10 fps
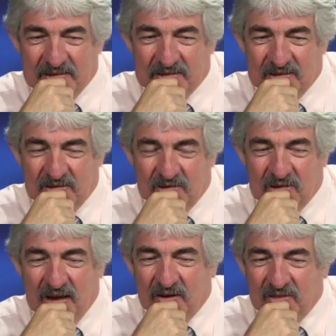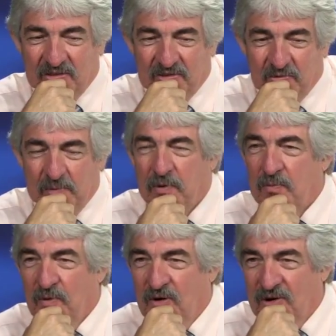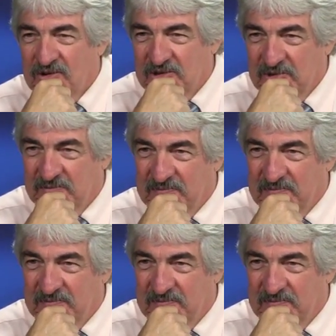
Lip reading: So you got three Purple Hearts.